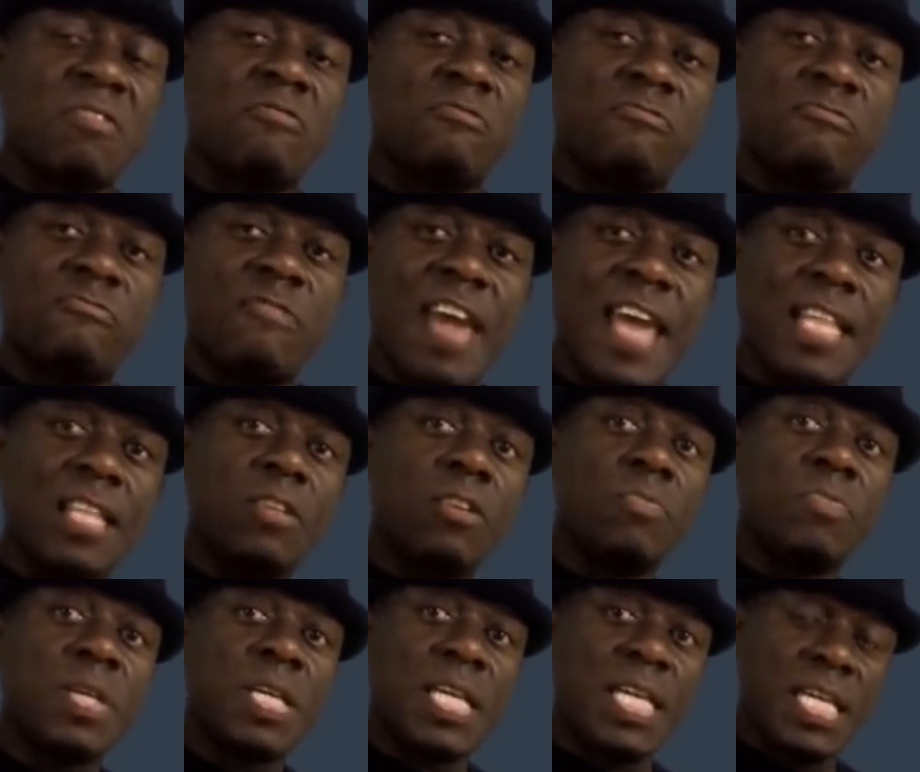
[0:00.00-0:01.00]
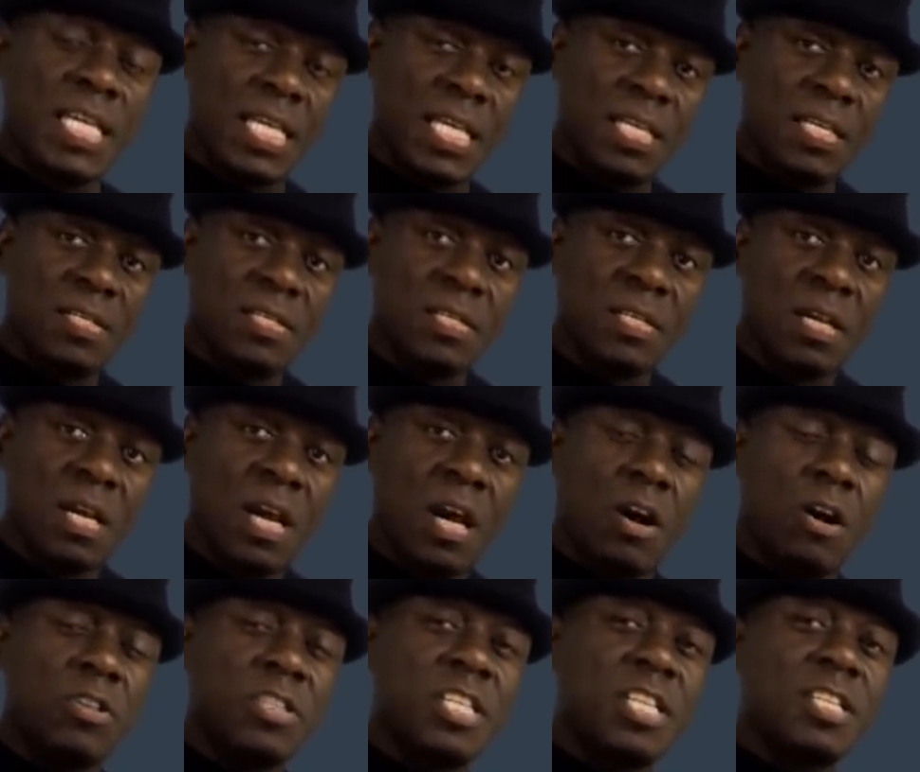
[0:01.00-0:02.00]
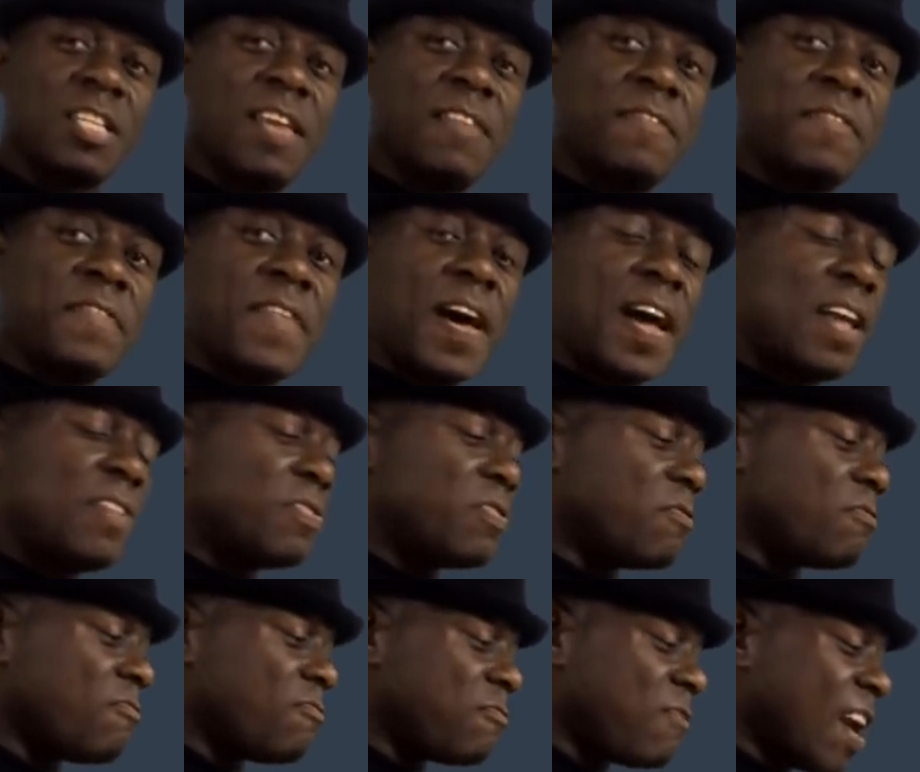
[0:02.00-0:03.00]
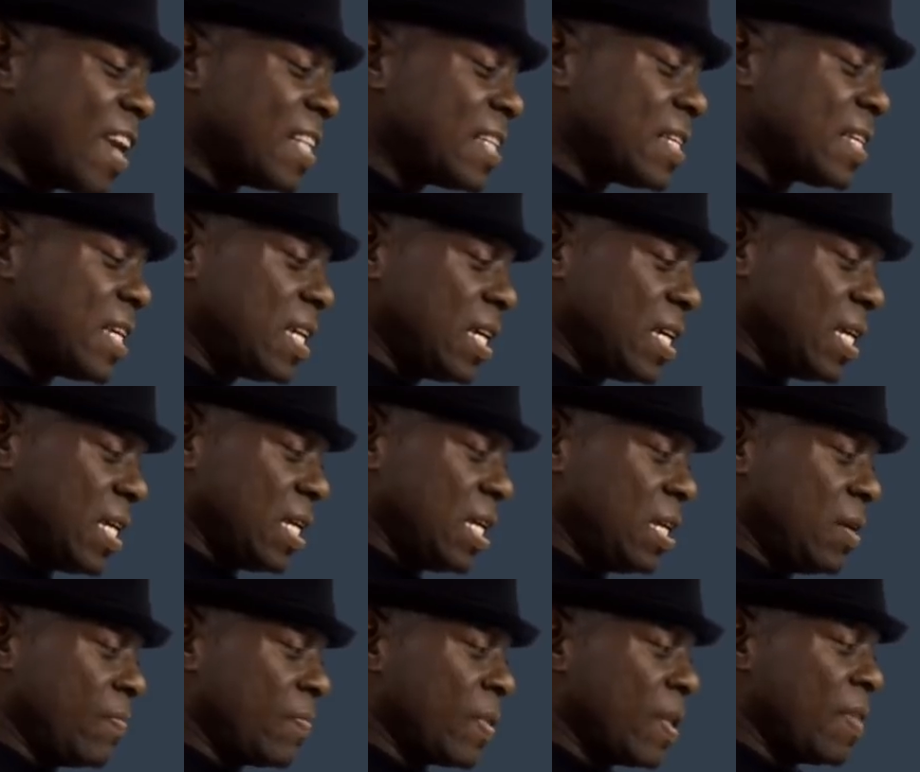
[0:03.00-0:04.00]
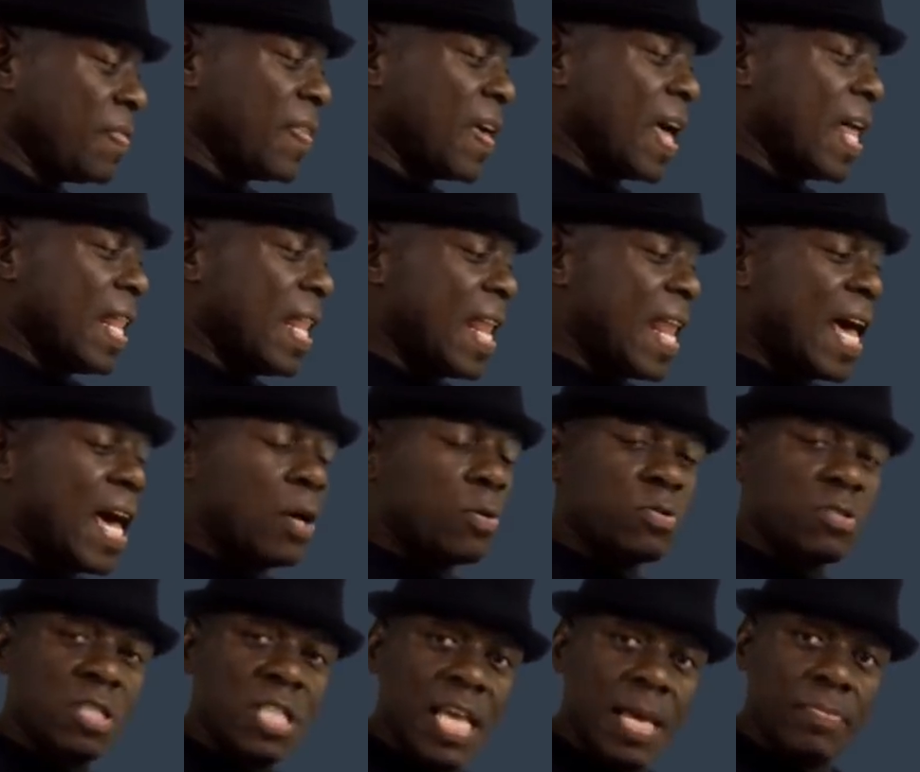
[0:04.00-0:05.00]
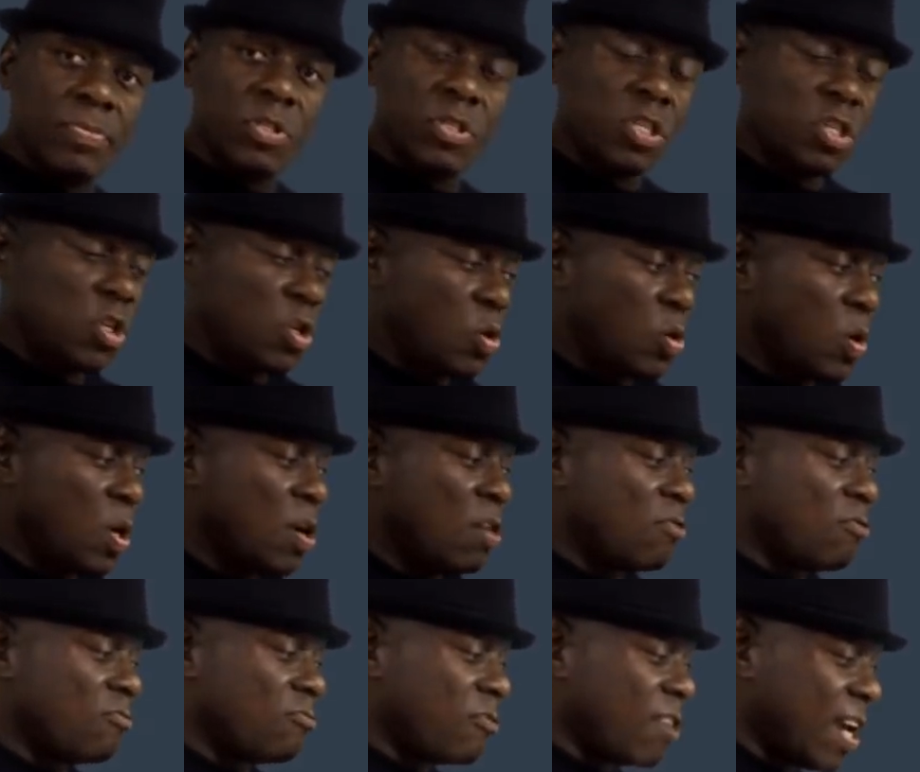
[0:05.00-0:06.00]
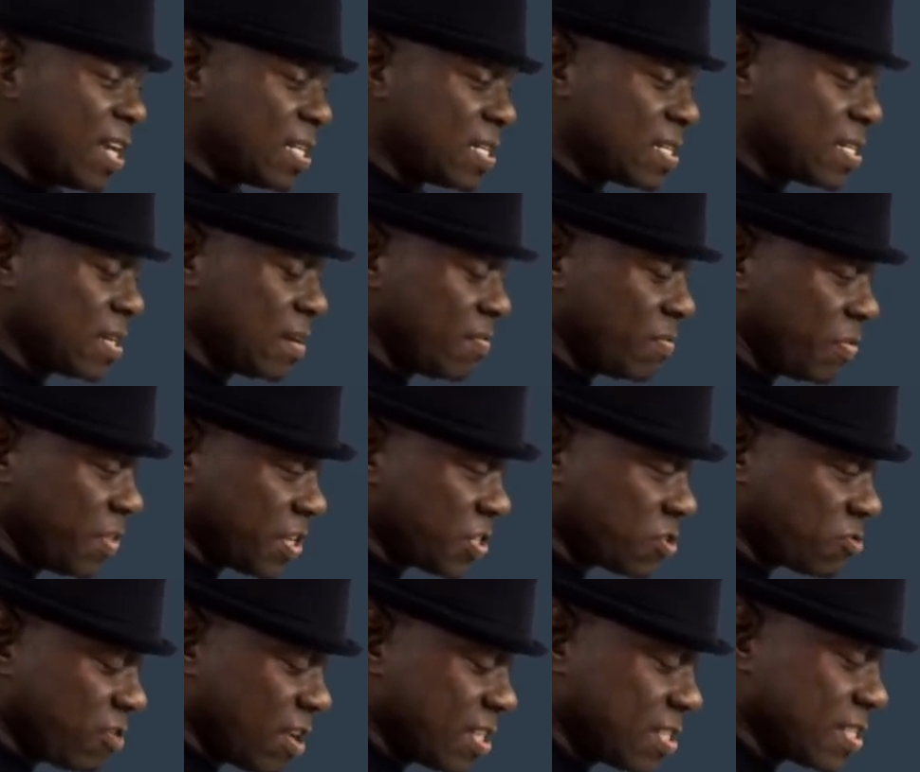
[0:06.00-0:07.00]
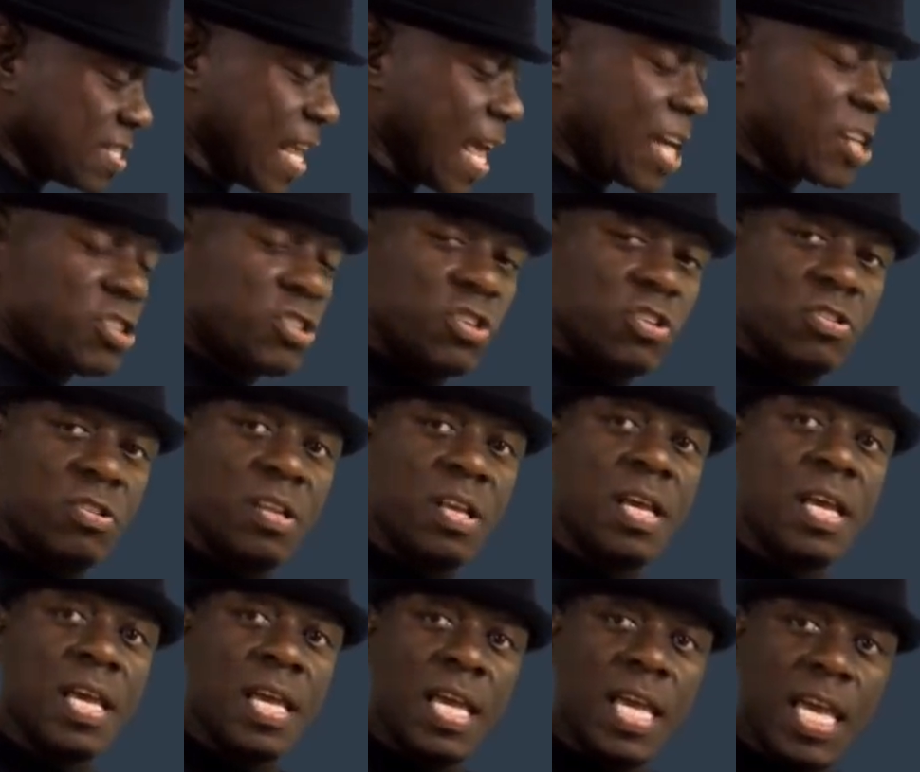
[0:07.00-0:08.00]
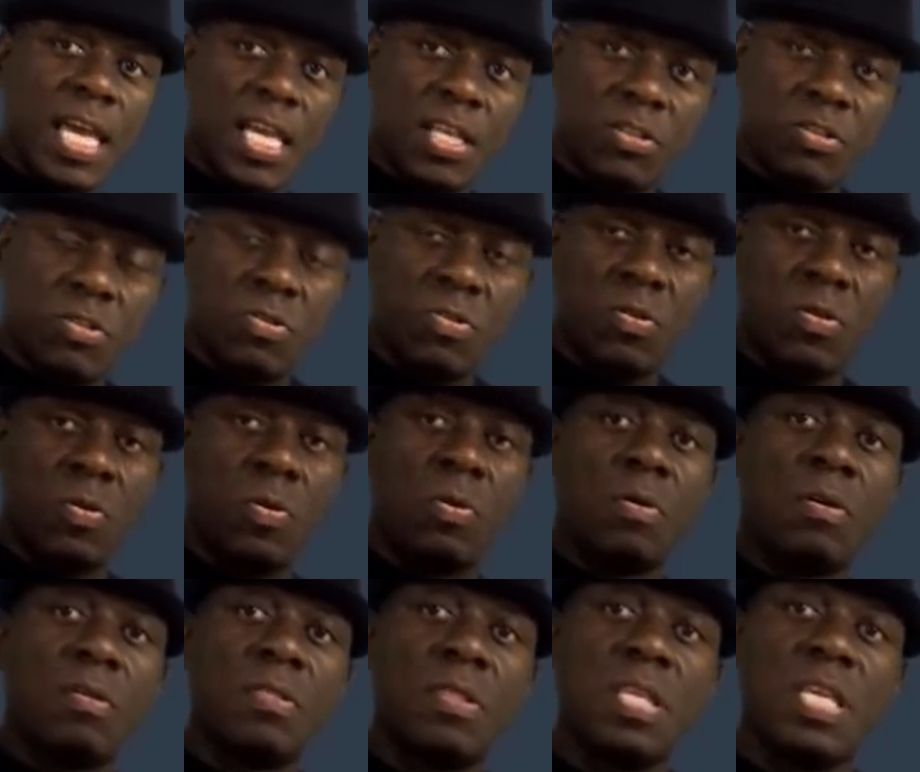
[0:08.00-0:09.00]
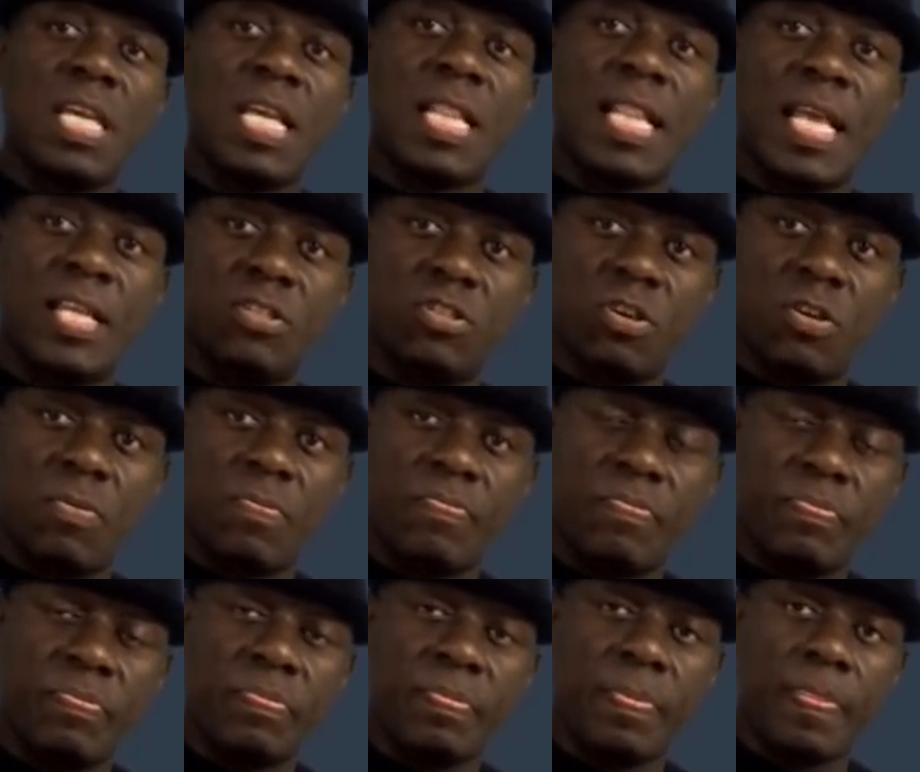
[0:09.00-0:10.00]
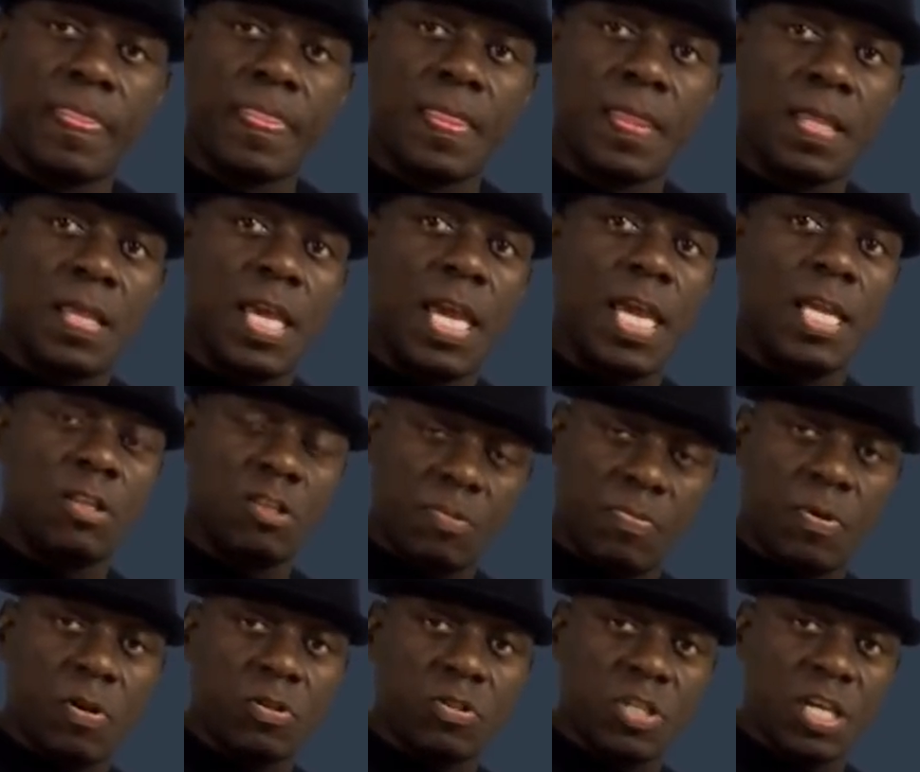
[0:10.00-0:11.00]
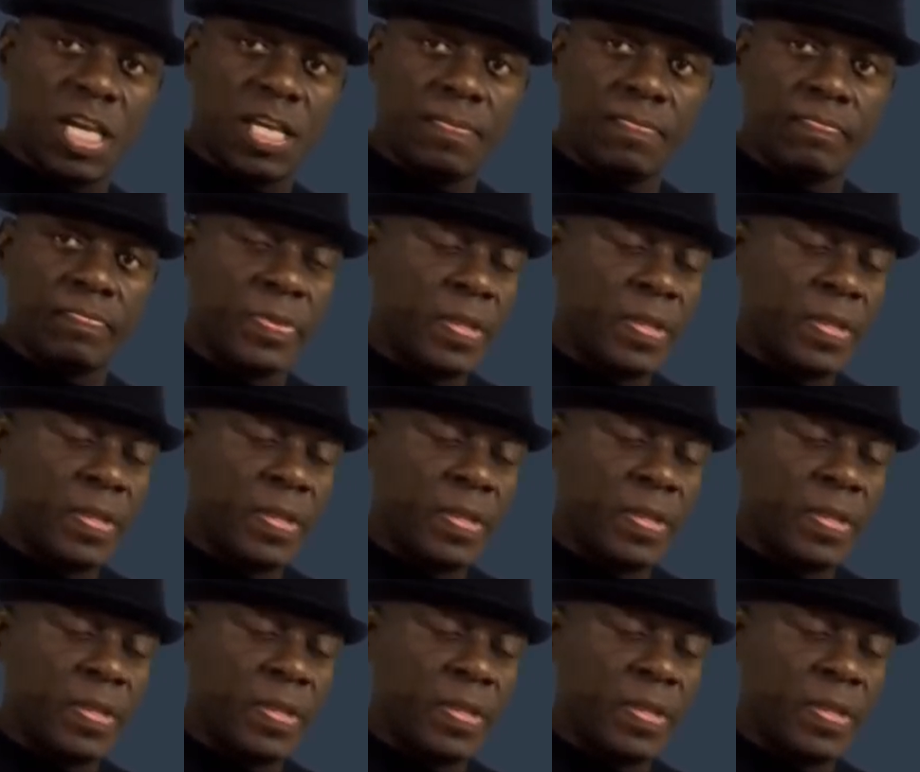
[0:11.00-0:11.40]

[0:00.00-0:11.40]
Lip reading: random keys until they find the right key that allows them to write this transaction into the ledger, into the blockchain.